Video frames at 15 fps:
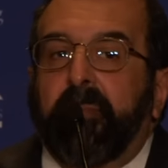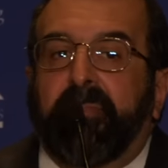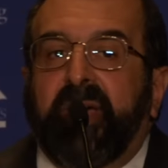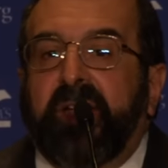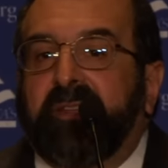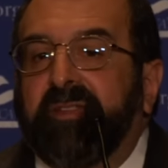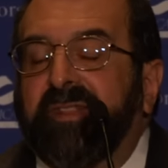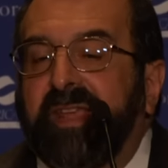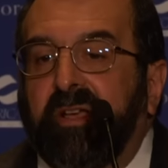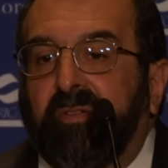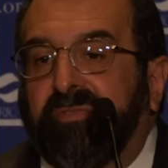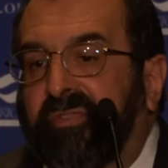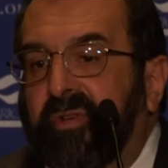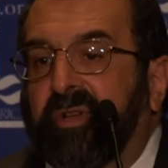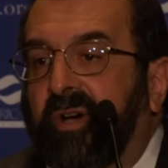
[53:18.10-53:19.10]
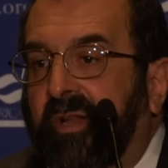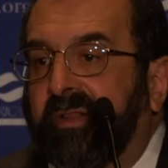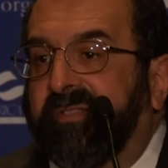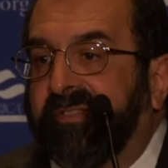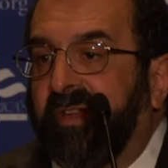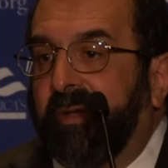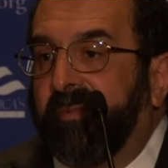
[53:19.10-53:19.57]
But they also call
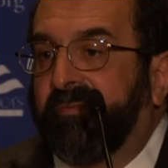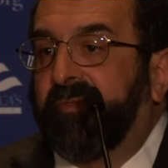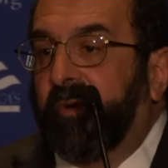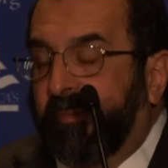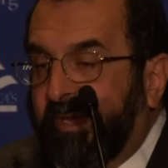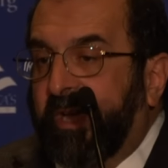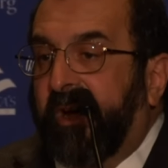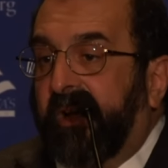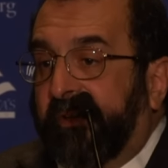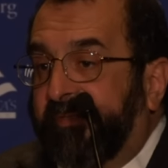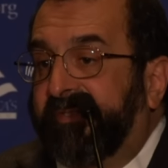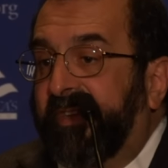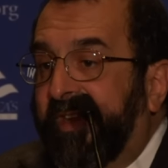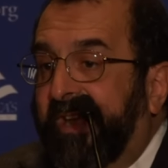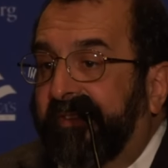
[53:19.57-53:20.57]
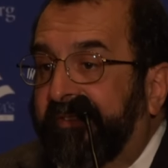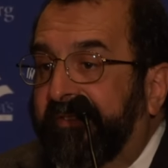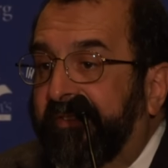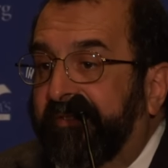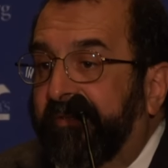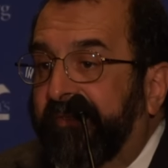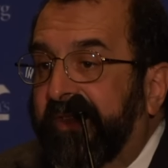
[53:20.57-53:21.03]
Islamophobia honest
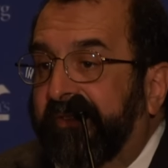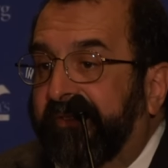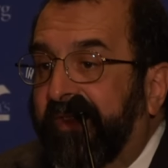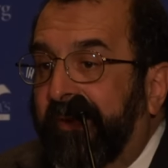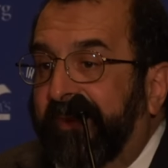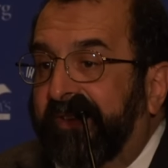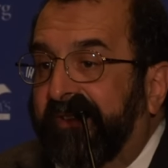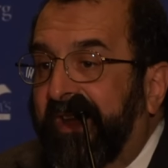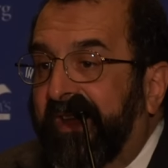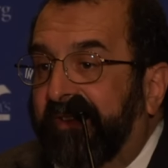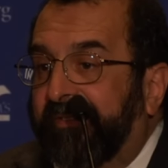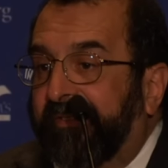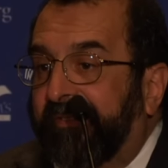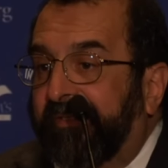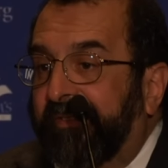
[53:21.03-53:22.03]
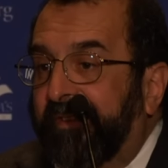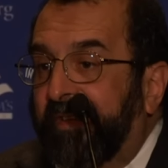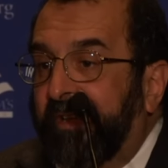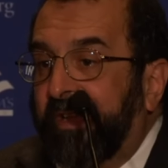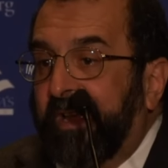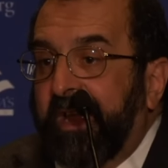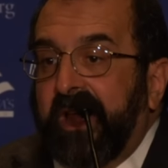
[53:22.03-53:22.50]
analysis of the Islamic texts.
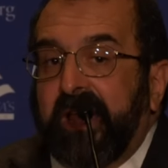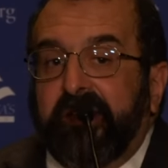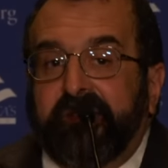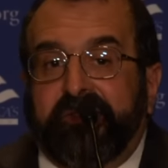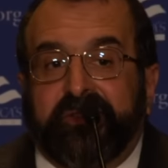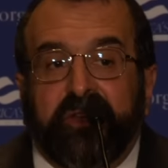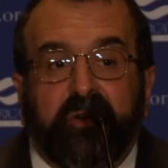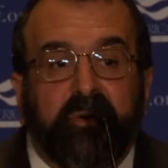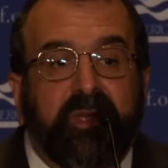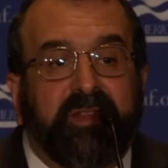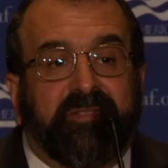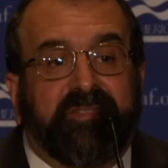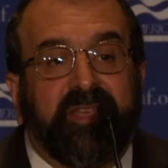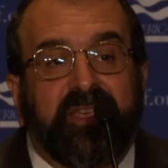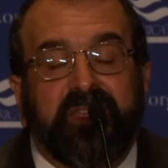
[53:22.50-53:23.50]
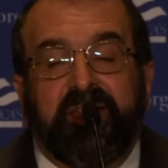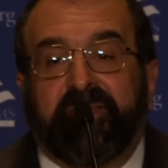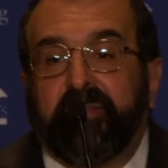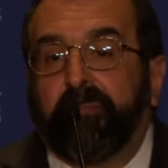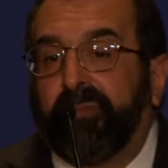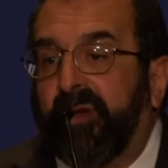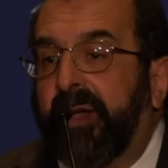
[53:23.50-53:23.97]
Mm-hmm. And so it's a,
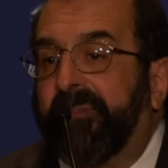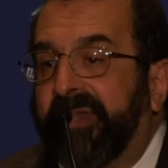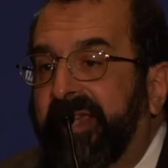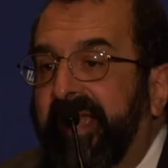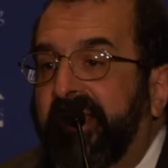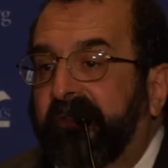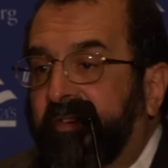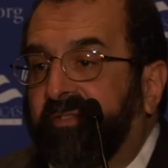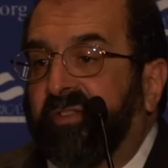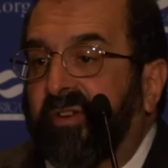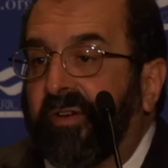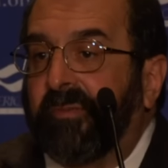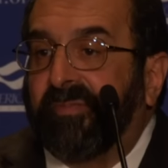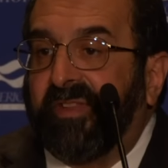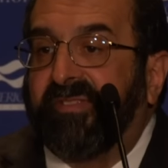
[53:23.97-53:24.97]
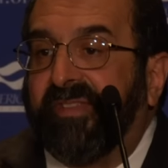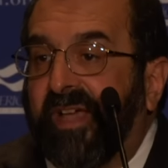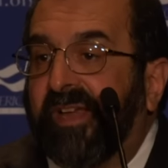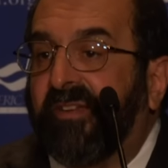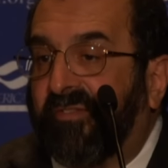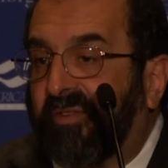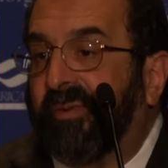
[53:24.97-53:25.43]
it's a propaganda term
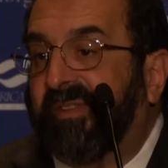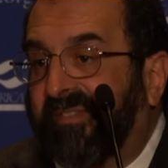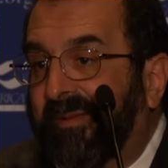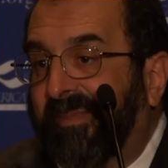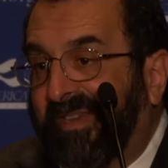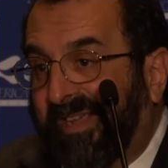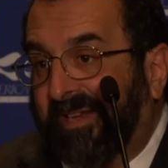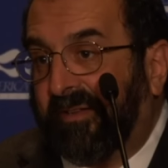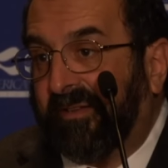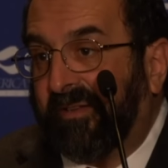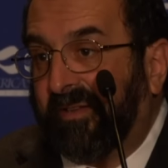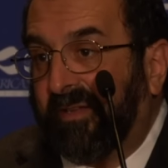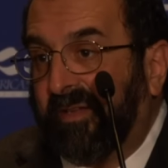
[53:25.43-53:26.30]
designed to intimidate.